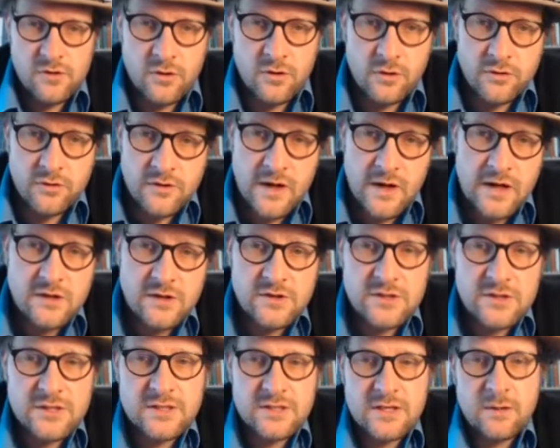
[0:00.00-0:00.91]

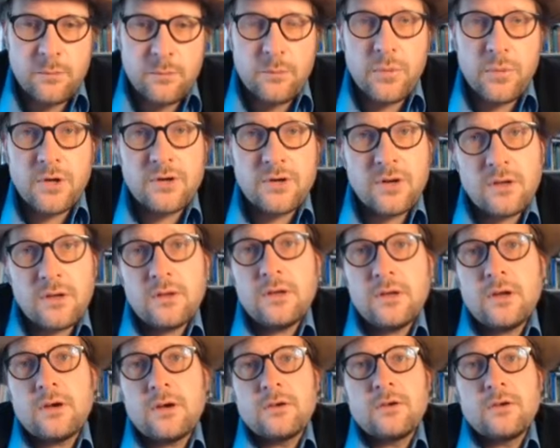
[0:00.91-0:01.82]
Cretaceous, and
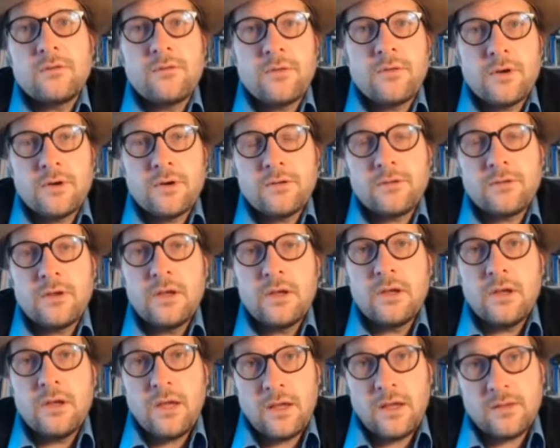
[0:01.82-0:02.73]
particularly are diverse
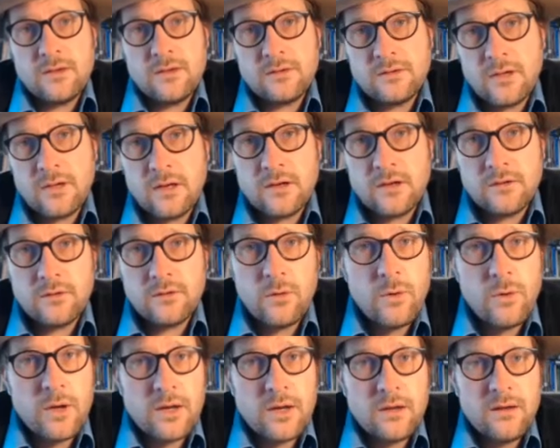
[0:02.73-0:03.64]
in the
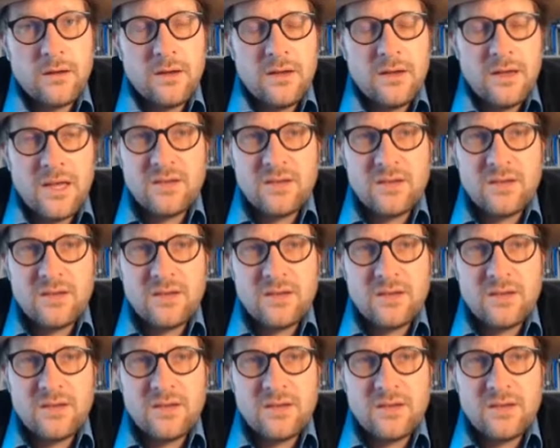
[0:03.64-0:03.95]
Cenozoic.